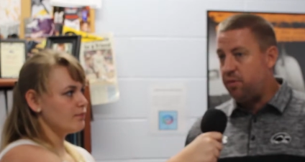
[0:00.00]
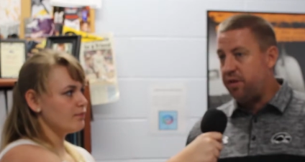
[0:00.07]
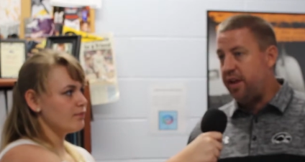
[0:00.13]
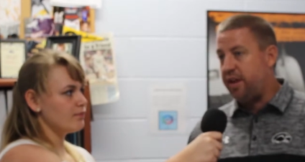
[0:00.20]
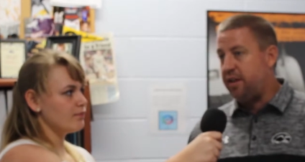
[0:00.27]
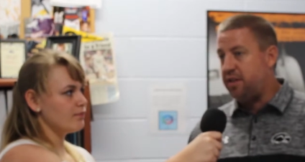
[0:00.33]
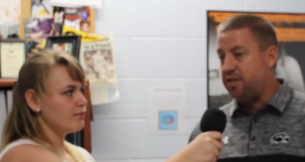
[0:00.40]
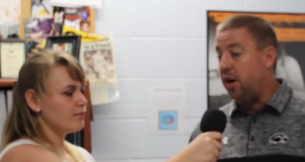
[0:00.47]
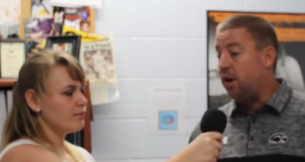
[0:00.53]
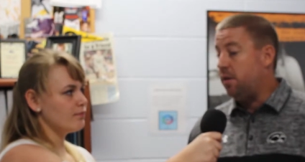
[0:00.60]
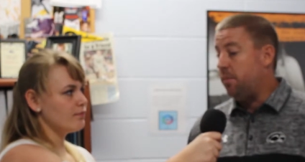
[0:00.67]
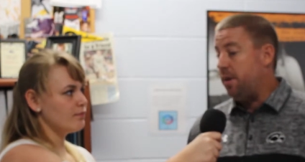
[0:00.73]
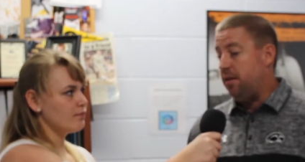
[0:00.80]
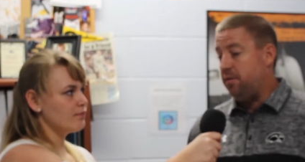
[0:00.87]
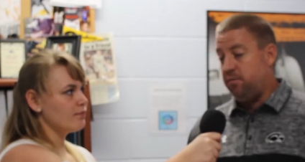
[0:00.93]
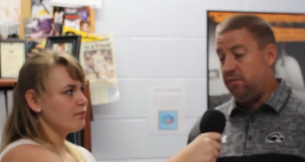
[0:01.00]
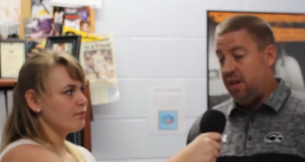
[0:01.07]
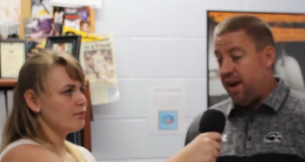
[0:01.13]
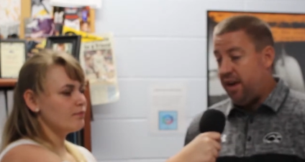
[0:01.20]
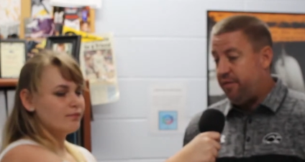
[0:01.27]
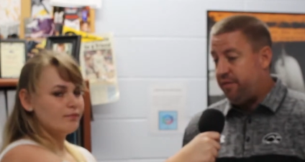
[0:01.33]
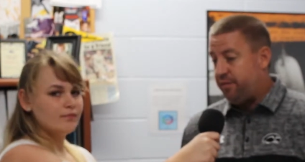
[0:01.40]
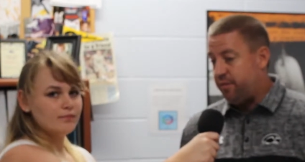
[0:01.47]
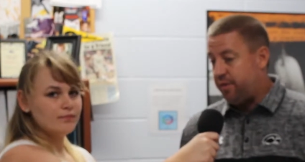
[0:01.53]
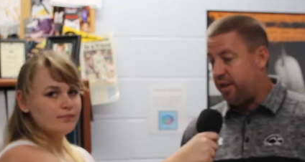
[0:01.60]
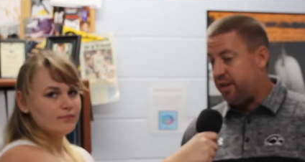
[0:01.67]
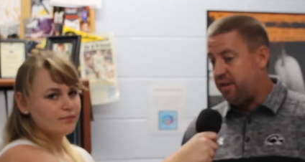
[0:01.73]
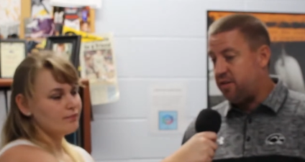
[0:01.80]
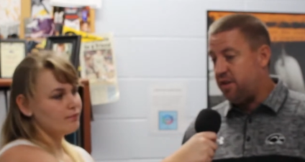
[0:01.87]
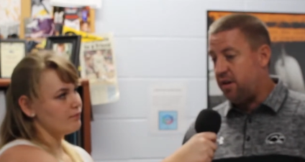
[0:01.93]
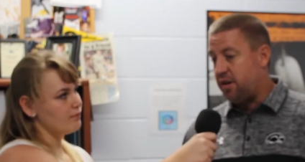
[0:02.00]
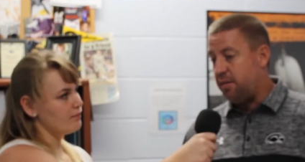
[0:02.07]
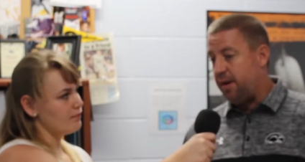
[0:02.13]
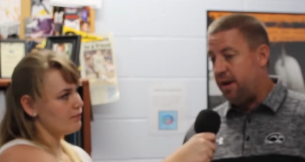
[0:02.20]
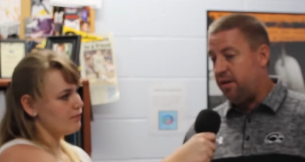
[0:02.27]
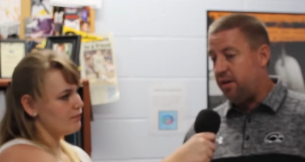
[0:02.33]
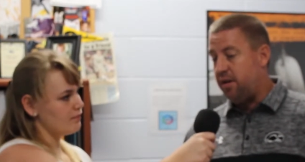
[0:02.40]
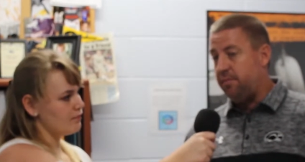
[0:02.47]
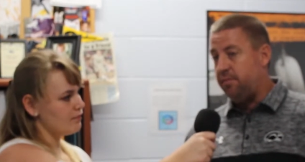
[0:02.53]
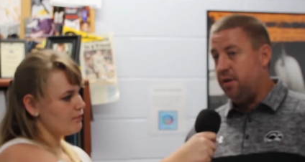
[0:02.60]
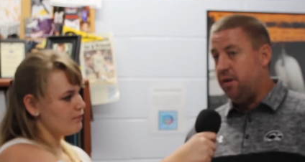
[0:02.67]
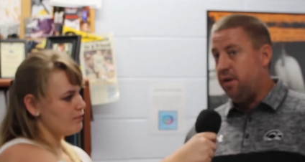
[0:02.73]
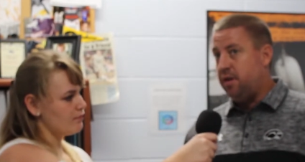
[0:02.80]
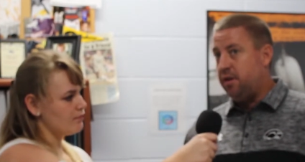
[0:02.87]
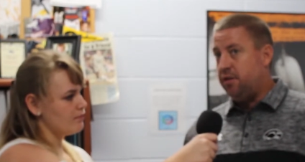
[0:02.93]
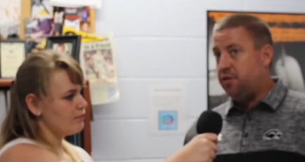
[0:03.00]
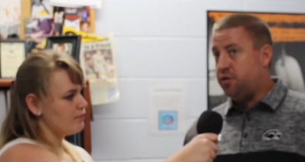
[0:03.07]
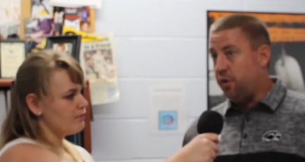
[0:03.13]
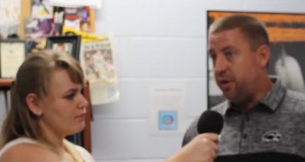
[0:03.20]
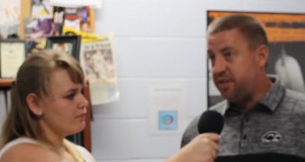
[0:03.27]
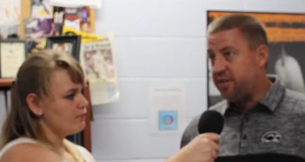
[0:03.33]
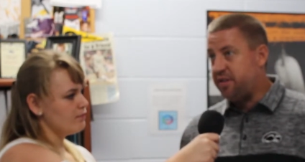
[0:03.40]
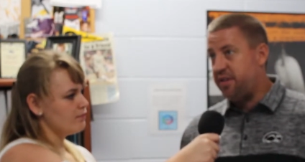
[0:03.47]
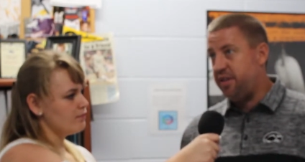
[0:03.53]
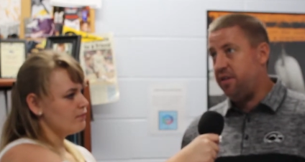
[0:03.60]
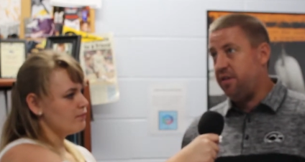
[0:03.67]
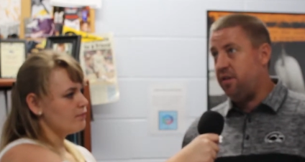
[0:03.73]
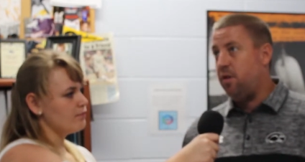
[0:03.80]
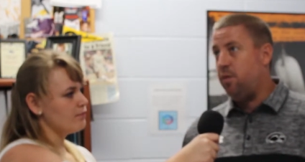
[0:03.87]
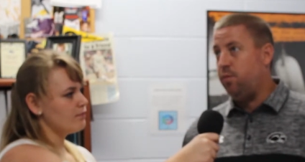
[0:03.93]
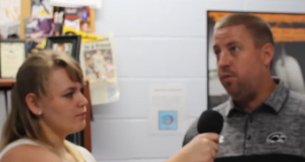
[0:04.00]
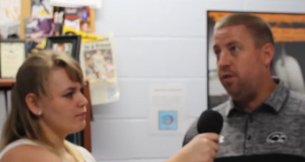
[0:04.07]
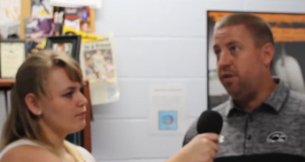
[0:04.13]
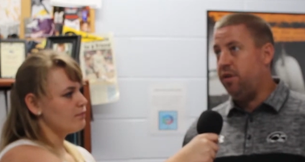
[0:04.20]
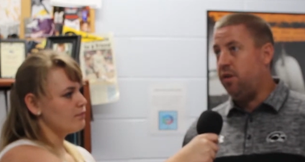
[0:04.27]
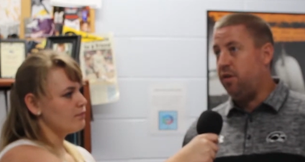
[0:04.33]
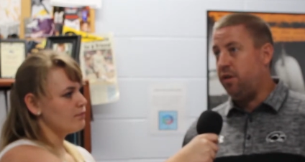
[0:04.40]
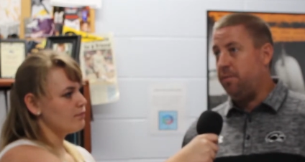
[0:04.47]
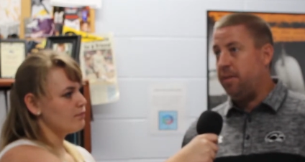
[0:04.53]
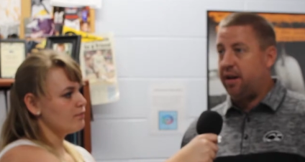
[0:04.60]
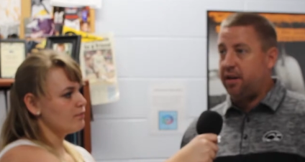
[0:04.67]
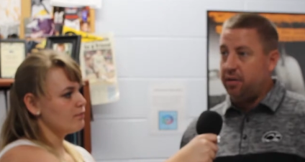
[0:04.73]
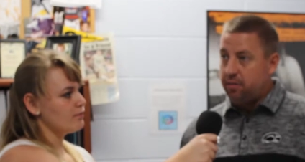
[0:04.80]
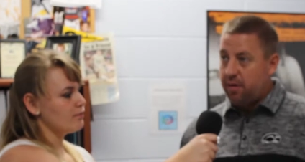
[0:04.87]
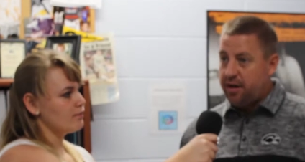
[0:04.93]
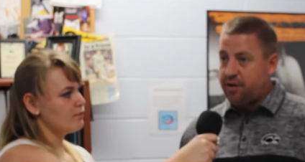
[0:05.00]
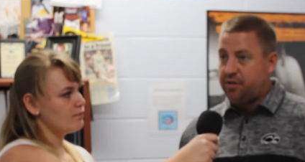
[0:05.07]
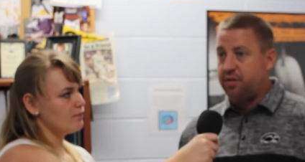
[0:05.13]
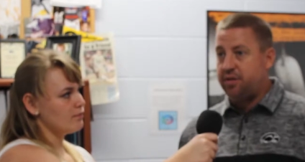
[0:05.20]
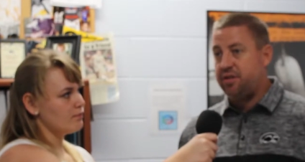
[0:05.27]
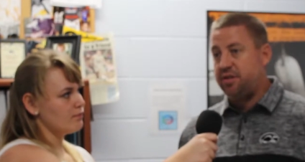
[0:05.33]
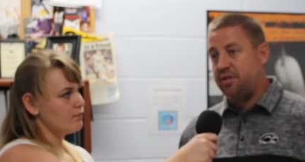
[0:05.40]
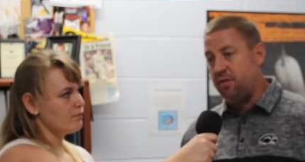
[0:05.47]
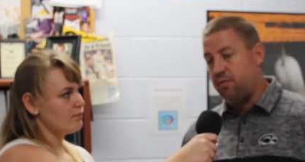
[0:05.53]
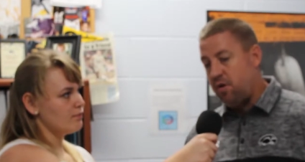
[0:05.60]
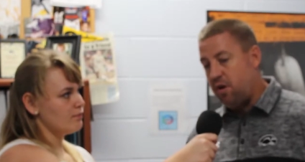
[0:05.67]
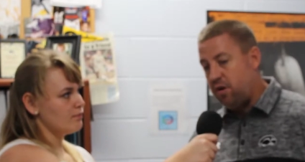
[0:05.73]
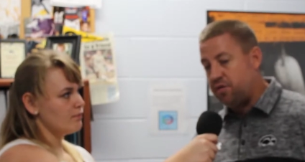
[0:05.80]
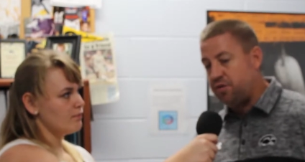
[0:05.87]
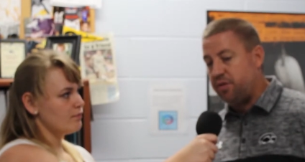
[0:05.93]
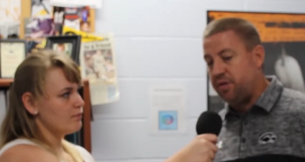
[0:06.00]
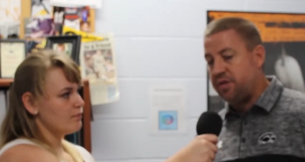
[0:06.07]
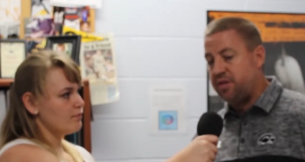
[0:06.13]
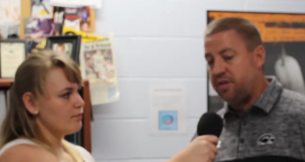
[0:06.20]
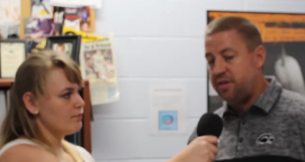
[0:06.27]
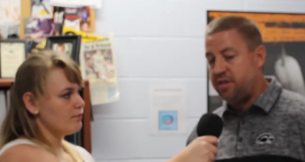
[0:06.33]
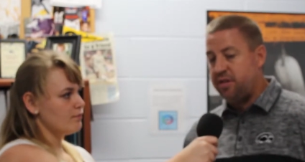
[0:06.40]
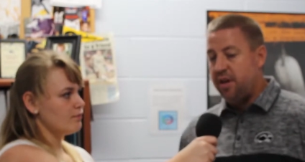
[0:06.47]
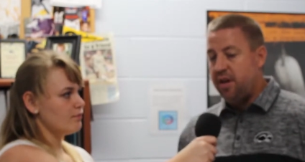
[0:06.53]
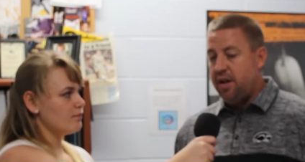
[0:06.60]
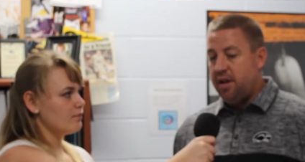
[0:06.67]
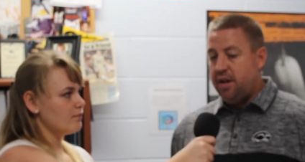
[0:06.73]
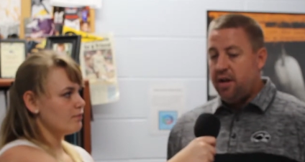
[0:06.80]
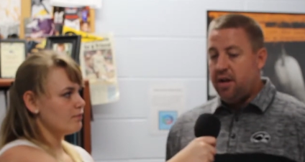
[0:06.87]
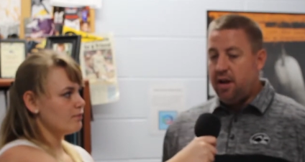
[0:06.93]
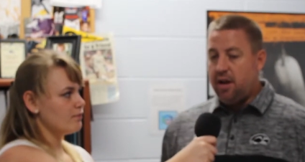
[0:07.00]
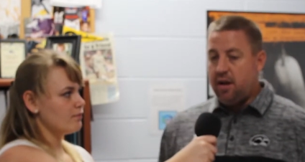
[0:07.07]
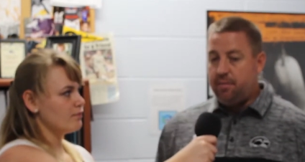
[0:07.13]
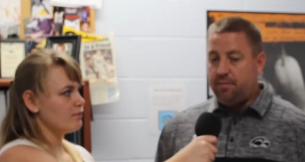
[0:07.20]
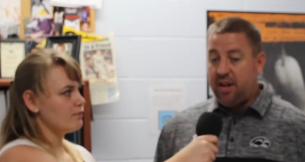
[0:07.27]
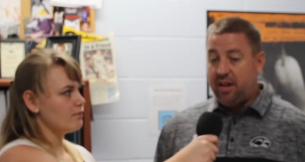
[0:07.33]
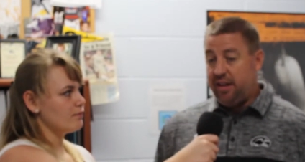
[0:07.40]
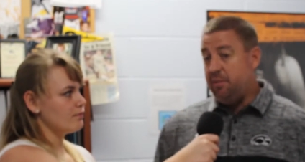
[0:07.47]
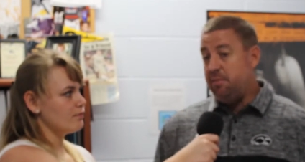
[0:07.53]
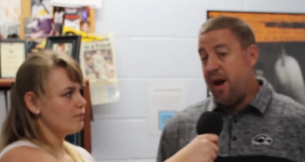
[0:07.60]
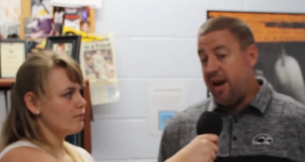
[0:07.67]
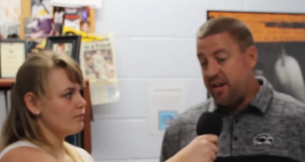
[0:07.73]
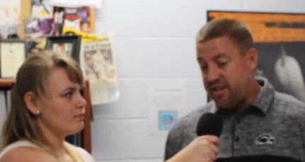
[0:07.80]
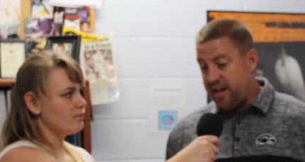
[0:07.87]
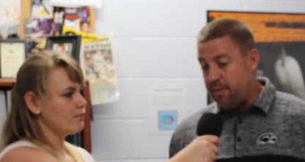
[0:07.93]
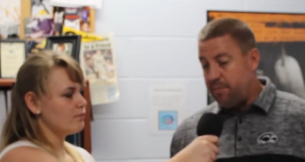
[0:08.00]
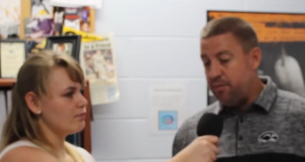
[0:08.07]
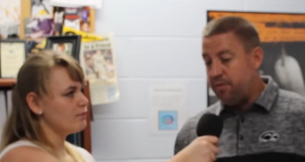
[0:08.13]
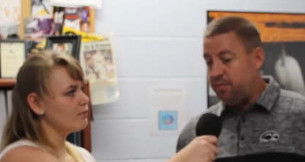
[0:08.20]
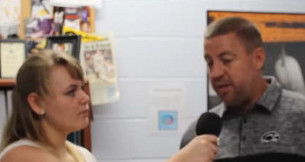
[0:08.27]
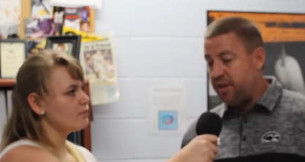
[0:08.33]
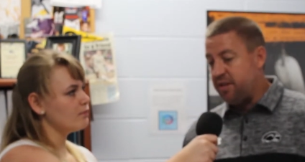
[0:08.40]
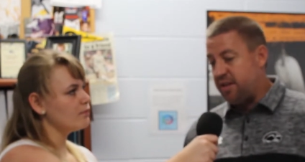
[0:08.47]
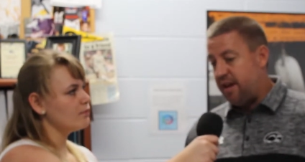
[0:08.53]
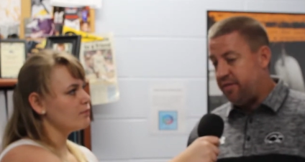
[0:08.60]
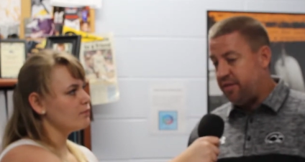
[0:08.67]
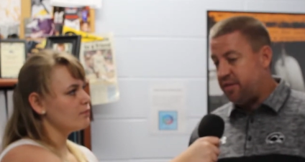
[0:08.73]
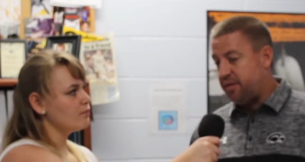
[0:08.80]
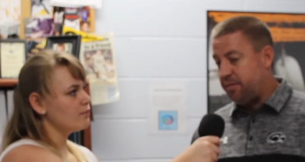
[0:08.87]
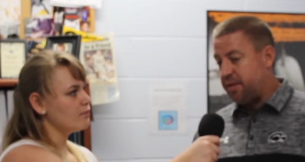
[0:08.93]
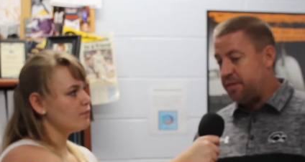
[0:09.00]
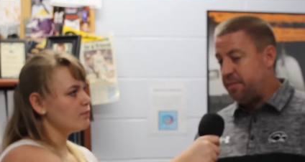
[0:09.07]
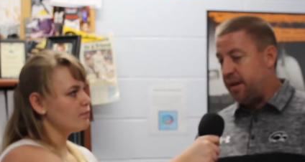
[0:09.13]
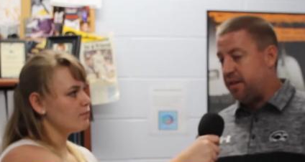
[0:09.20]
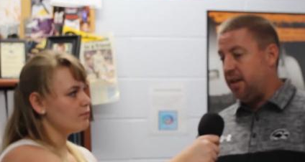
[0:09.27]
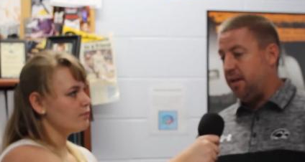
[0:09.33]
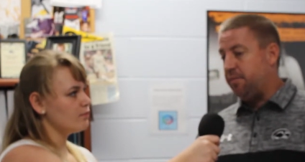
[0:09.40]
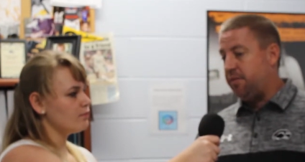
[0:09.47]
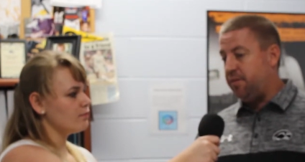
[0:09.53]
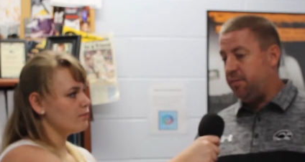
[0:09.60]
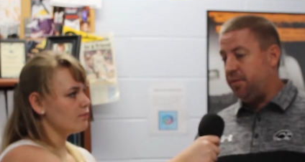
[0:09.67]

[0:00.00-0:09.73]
Speaker 1: where they can talk about life, where they can talk about um, choices here at Armwood. You know, are you making the right choices, the wrong choices? Um, they lead by example because obviously we expect them to